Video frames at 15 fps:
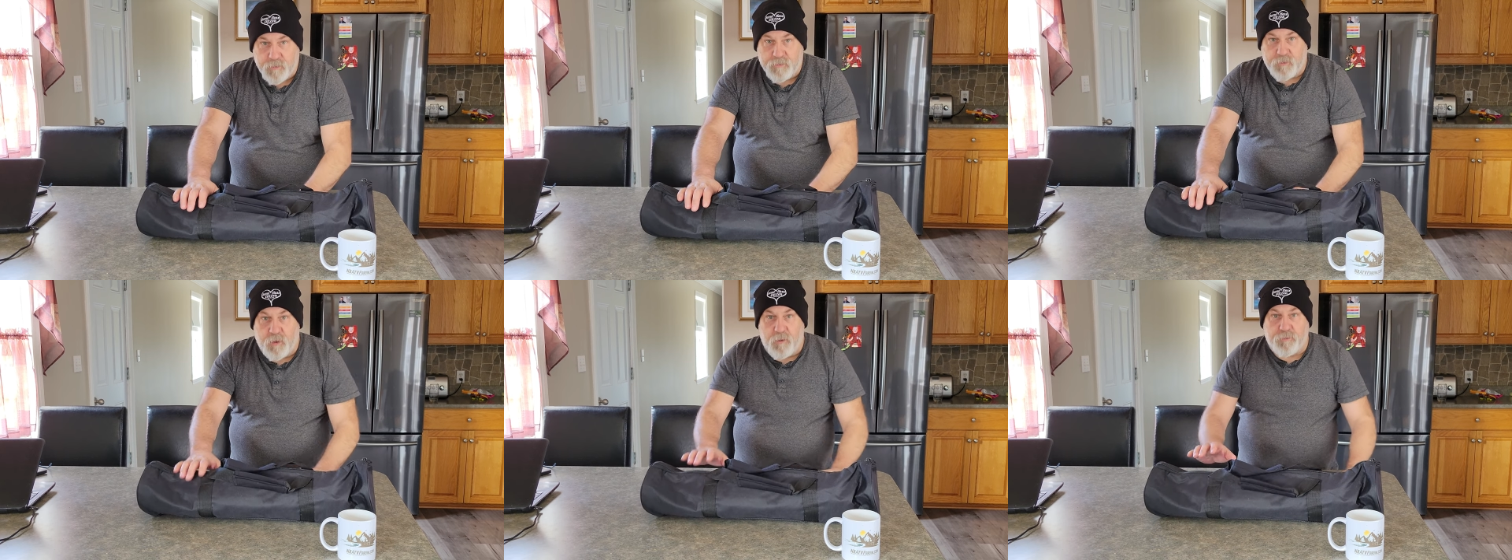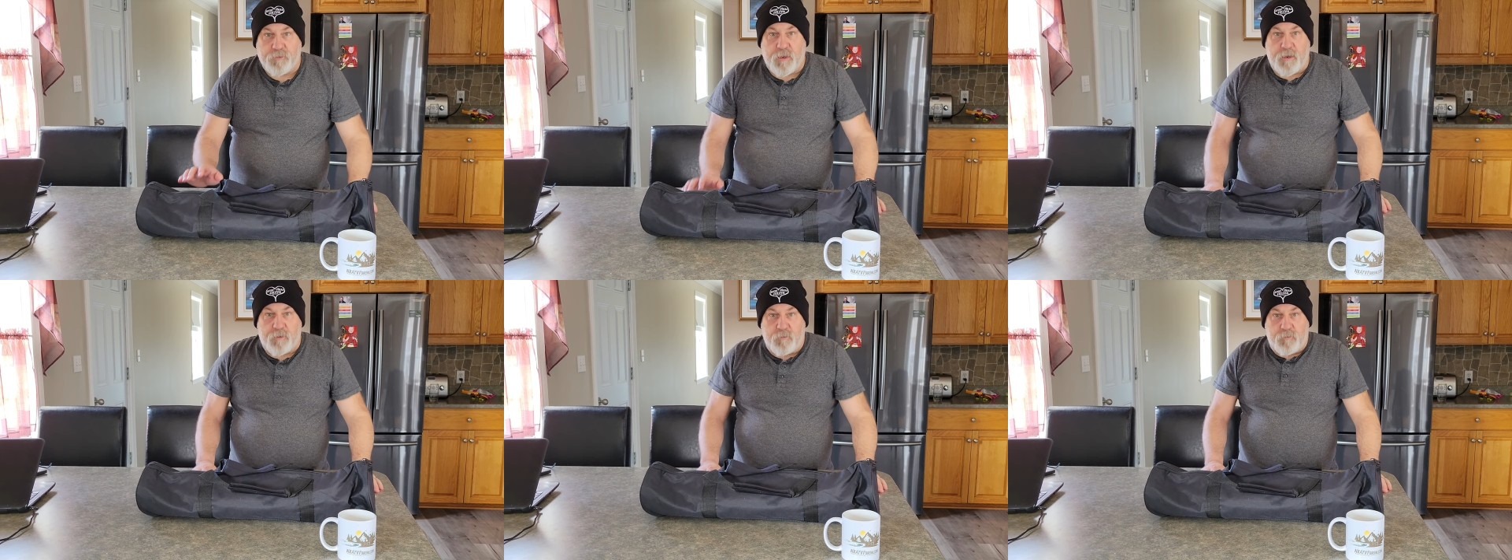
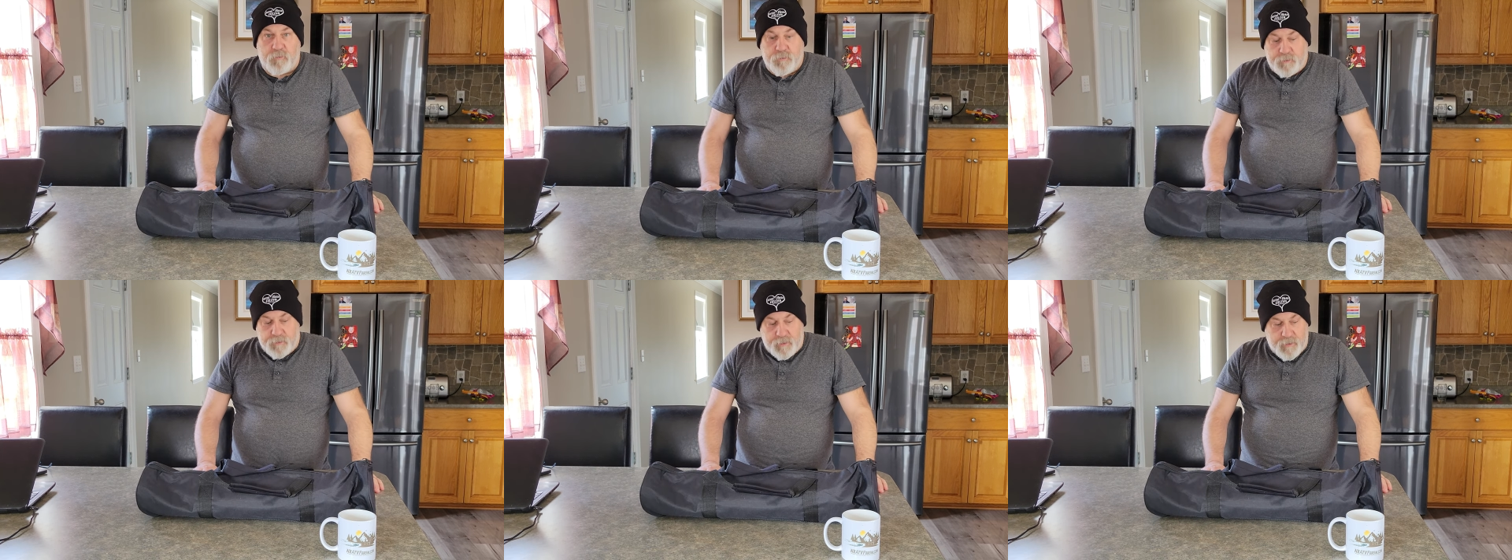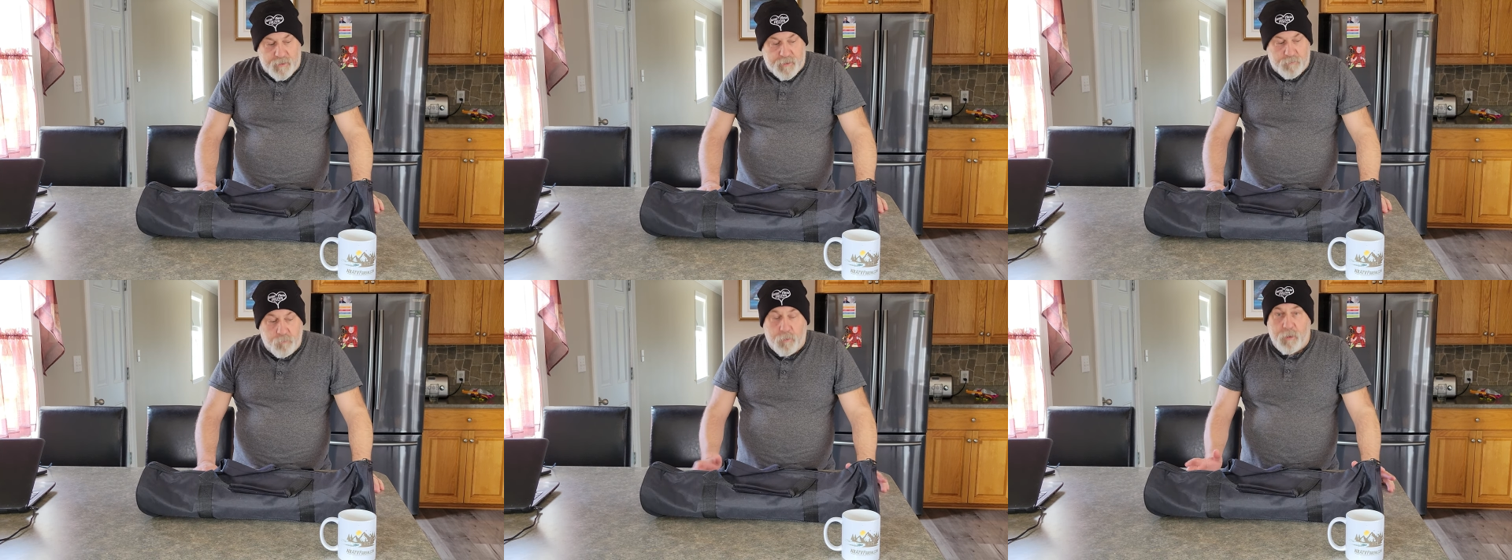soft shackles,
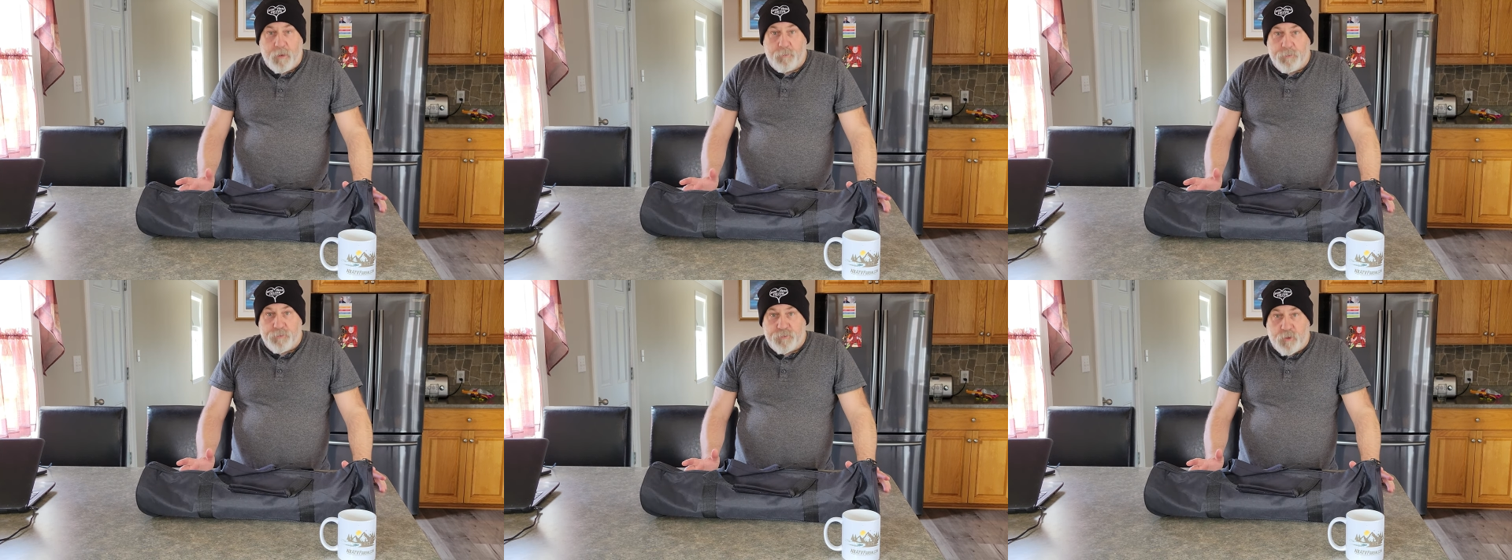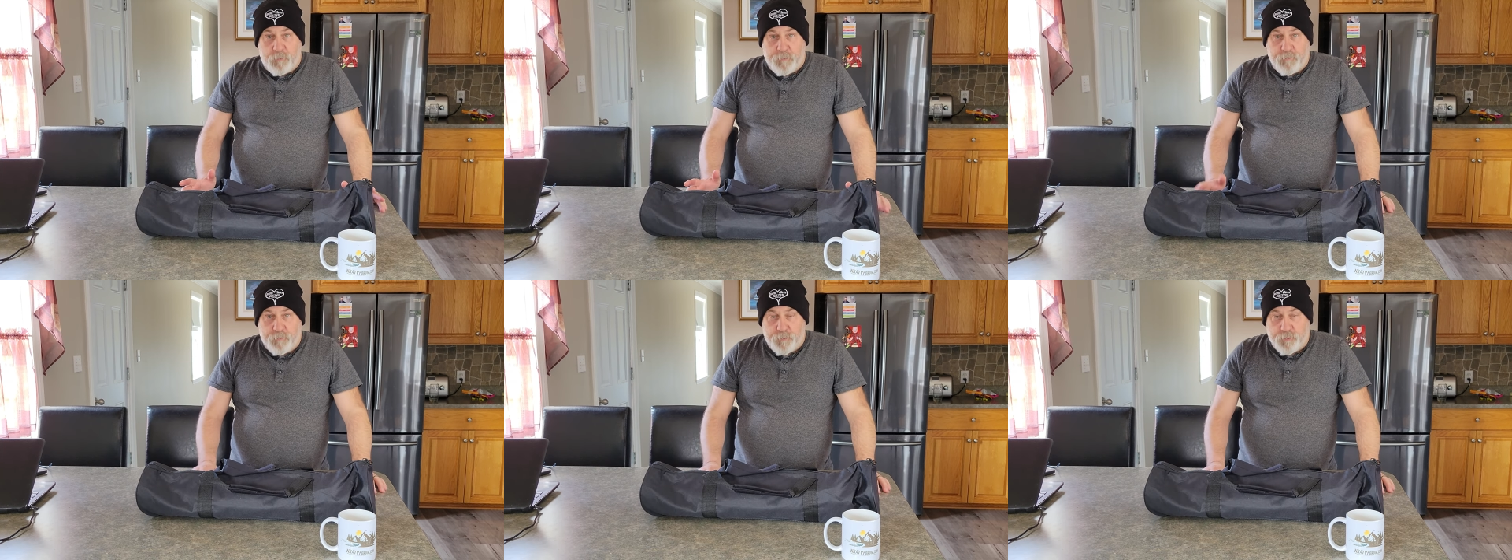and while I was
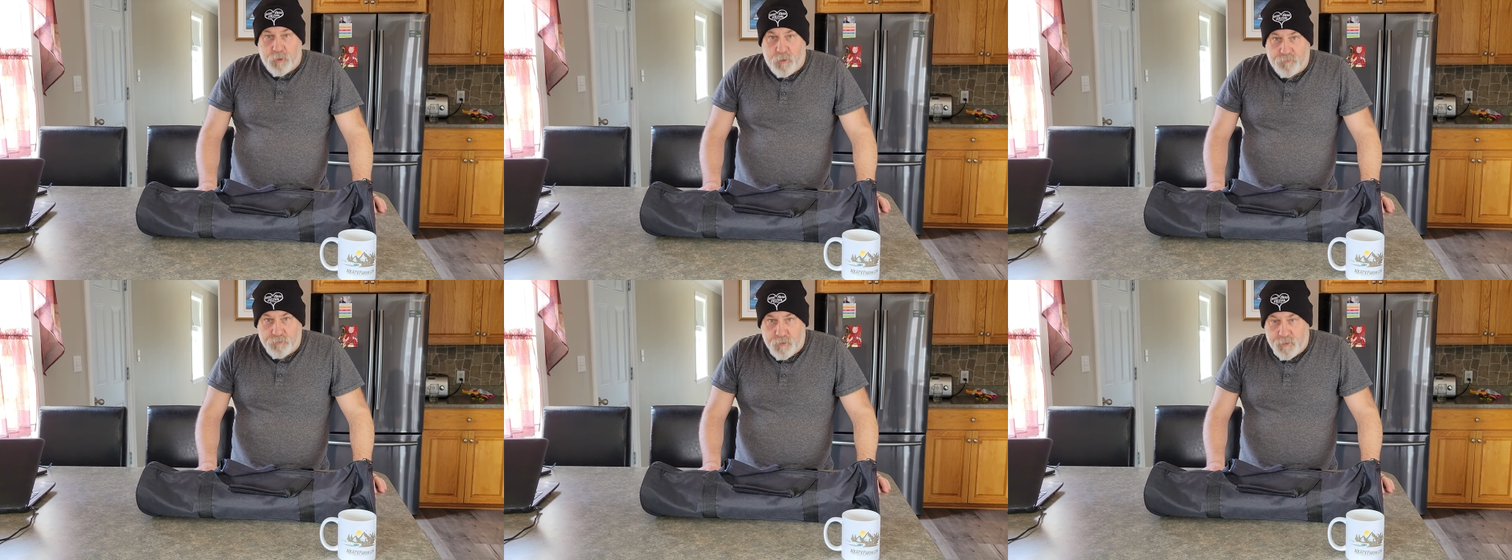shopping for soft